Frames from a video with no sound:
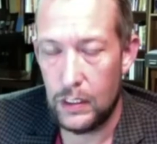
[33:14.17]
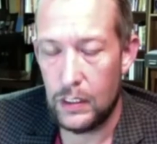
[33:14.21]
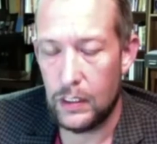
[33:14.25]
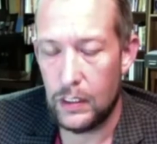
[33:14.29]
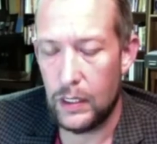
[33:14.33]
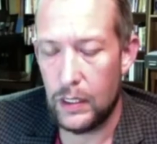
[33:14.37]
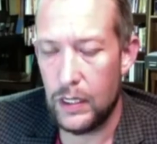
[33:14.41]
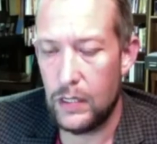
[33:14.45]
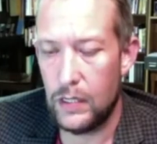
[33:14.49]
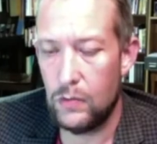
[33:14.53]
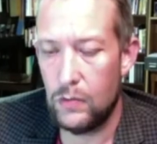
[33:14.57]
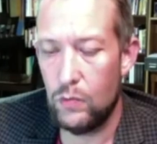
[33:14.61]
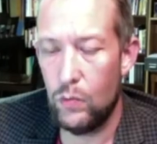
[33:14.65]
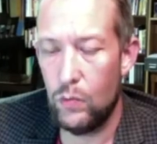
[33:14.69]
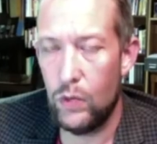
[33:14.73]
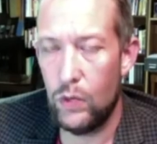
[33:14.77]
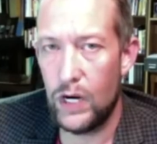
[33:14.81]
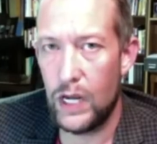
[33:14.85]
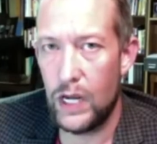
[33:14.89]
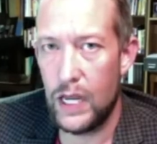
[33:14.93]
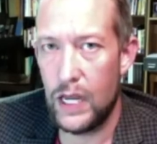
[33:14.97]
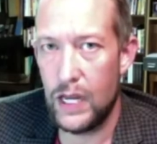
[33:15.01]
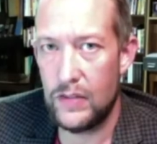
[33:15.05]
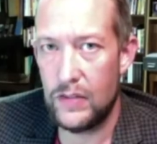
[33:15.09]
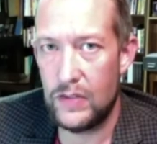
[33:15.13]
Like when
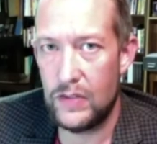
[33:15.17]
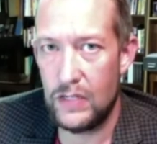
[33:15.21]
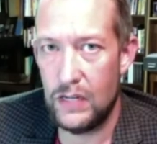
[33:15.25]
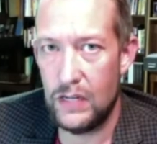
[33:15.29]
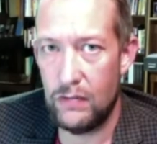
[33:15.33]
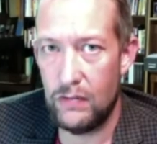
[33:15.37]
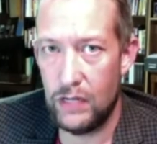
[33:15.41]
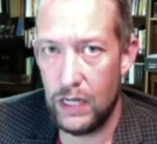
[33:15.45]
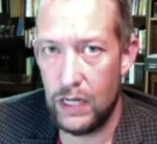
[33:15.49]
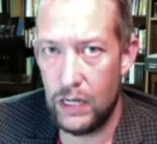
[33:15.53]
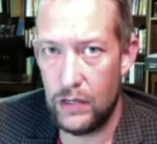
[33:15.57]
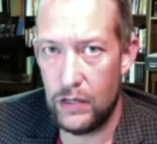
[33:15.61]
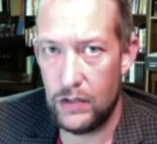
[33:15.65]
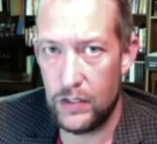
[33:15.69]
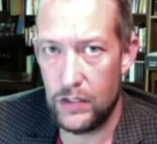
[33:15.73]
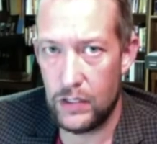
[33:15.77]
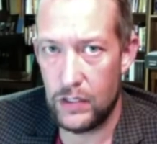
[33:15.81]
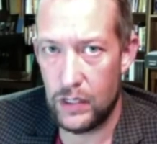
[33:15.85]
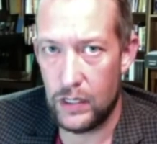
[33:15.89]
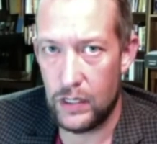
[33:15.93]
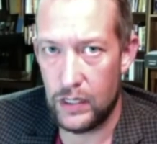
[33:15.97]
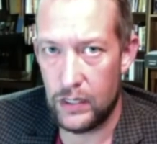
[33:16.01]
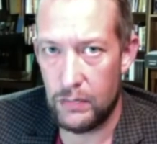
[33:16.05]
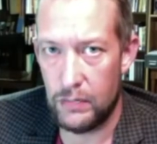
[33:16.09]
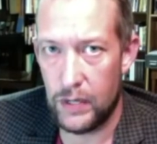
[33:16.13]
I had Steven Anderson
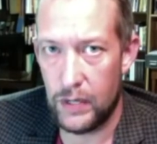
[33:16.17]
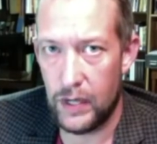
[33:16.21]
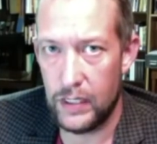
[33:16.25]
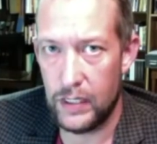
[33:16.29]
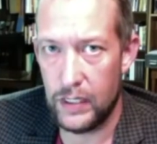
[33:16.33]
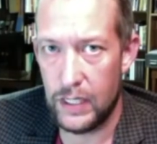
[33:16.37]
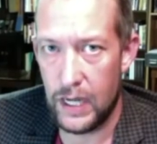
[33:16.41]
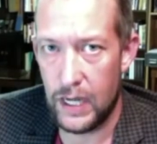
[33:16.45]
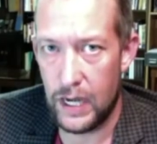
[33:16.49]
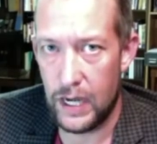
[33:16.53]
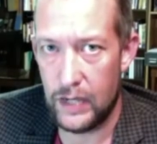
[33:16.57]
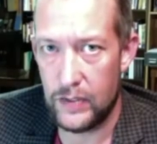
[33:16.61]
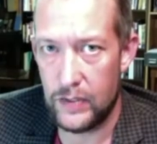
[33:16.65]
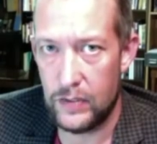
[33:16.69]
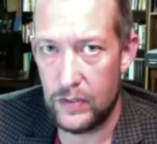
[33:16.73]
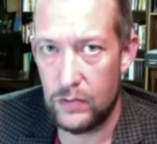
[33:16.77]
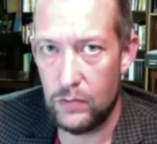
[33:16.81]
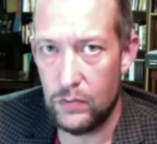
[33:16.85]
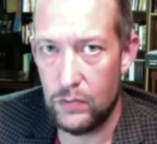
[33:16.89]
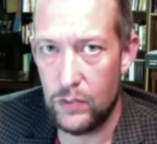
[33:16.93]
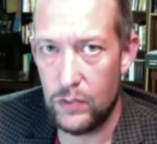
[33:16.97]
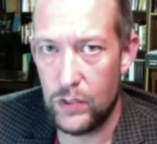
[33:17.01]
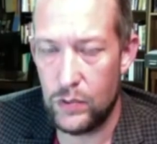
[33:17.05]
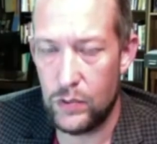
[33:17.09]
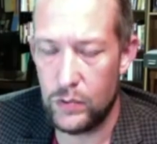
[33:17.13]
on the podcast,
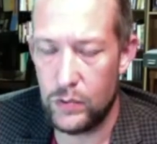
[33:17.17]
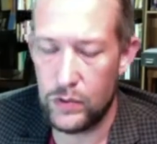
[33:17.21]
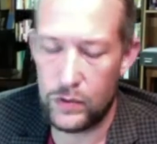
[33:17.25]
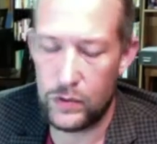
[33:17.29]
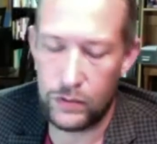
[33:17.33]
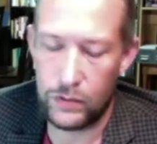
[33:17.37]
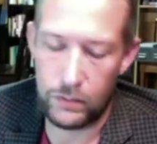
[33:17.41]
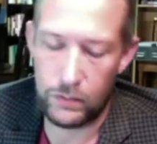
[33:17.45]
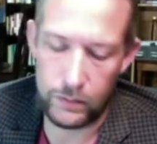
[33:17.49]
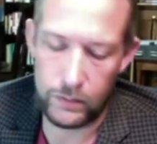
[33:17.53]
which was